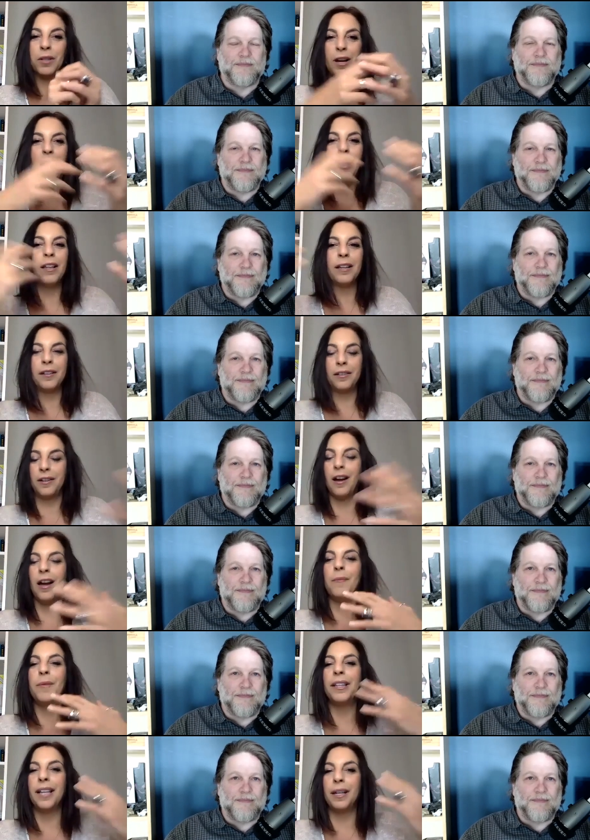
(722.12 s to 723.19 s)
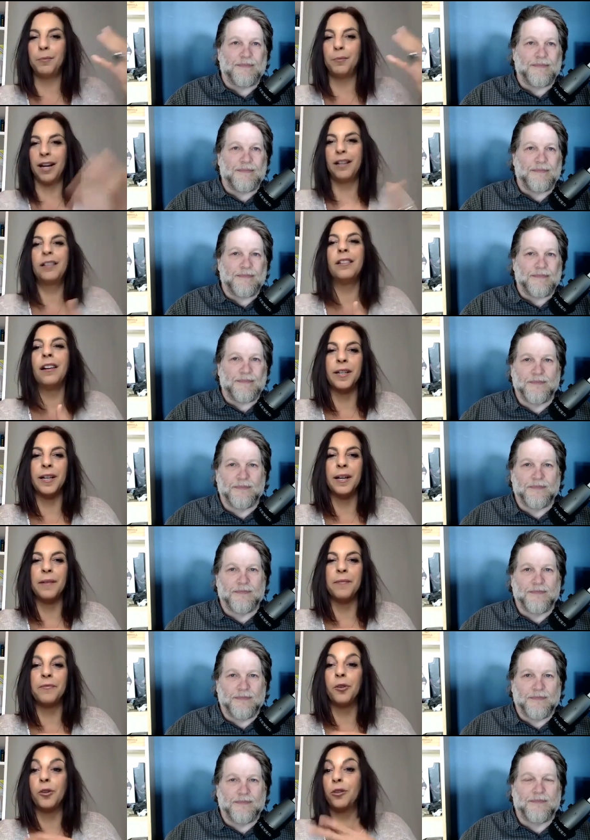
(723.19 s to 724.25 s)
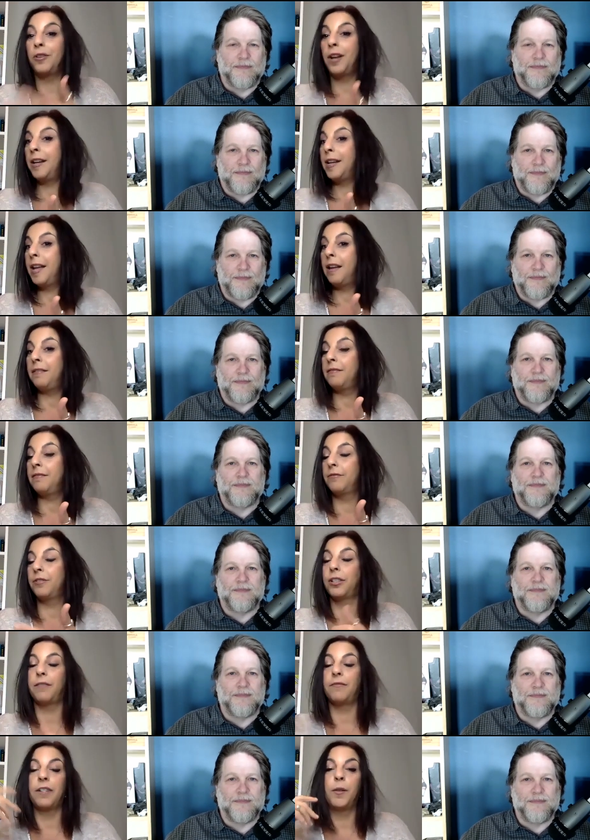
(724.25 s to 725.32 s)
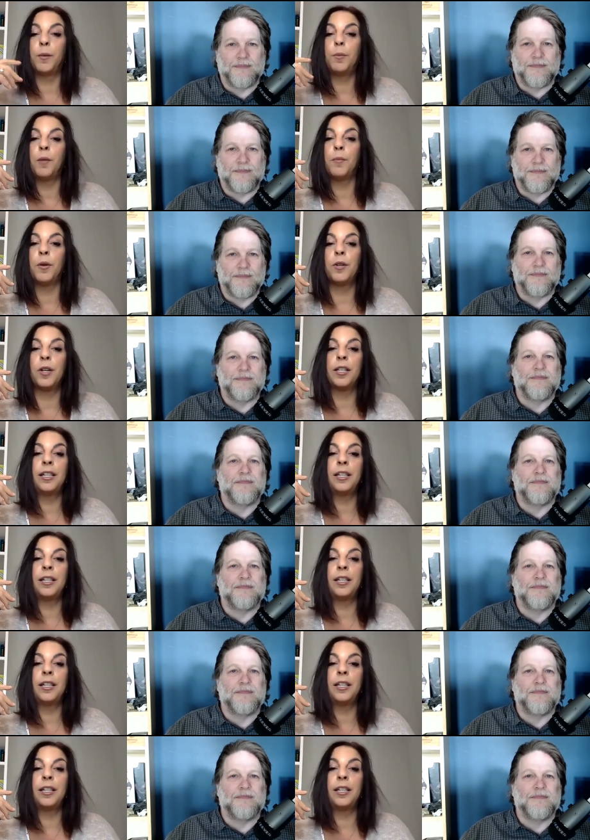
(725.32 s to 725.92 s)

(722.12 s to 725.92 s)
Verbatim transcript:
Speaker 1: in common like Brian Clark, um, further dot net, which I've never promoted on